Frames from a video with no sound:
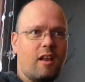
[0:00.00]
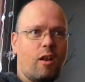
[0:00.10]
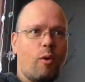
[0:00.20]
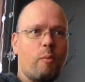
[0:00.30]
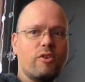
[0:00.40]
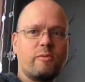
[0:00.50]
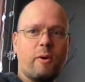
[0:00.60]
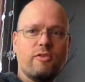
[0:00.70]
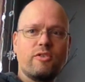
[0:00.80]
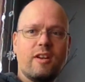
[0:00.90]
Longboy's
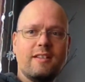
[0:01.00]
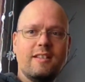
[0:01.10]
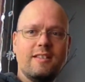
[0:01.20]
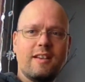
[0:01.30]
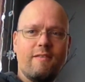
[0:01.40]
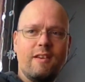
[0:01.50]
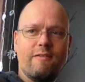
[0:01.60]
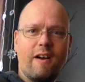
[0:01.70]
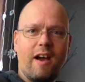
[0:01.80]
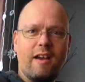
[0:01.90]
Post
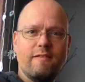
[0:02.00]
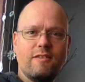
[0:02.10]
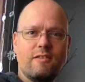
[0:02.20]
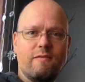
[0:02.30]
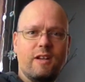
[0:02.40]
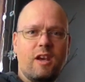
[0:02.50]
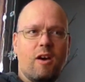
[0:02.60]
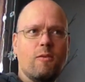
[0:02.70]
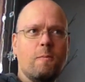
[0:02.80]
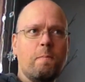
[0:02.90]
1975's
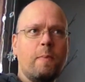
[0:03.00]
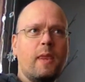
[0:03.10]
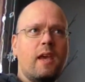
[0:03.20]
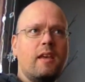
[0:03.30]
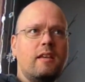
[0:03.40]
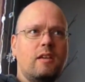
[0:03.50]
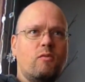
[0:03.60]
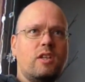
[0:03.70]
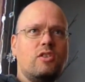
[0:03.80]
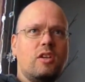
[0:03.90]
video, in
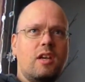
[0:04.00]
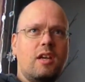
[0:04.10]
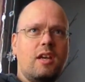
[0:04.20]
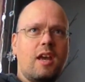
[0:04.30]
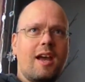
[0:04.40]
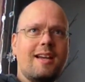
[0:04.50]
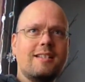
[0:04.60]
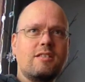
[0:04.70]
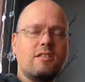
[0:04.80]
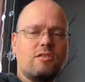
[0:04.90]
which he
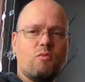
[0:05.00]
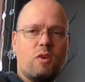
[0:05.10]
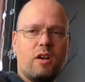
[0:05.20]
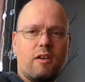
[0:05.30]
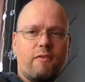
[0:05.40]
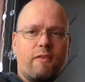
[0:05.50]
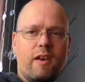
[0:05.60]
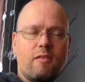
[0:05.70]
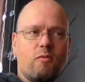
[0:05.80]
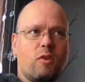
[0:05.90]
asks us
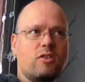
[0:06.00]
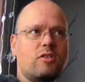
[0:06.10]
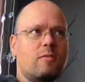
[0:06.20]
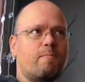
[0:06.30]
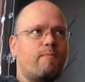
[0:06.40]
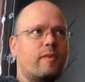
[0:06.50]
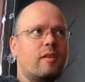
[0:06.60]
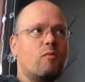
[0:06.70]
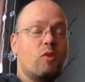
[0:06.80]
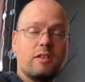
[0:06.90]

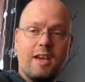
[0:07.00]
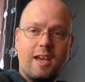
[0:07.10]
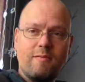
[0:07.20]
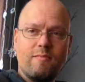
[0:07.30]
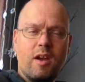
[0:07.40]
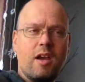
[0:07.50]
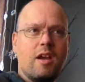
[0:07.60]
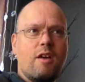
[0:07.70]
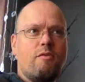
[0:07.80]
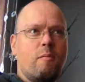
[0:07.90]
what game
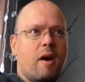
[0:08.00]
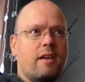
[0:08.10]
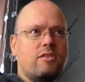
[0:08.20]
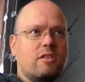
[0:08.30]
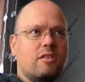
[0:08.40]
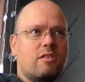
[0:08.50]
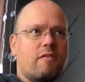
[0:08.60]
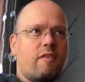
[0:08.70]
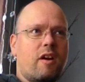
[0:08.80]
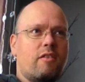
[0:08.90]
reminds us
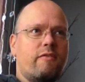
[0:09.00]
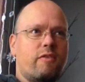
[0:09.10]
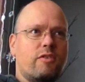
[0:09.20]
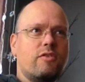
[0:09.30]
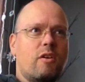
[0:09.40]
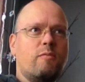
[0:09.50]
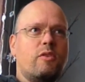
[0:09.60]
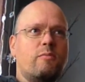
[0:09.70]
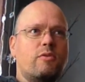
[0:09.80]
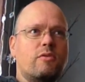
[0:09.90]
of our first home
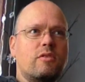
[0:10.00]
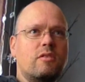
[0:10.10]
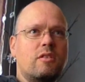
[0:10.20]
computer,